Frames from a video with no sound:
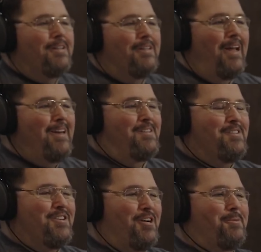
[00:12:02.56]
ladies
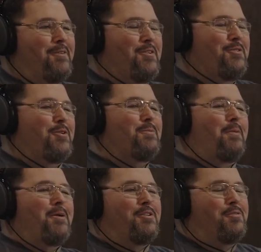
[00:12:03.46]
and gentlemen of YouTube?
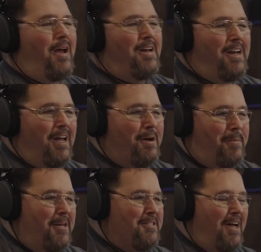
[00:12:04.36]
I'm boogie ninety-eight
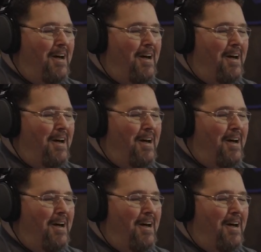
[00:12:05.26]
coming at your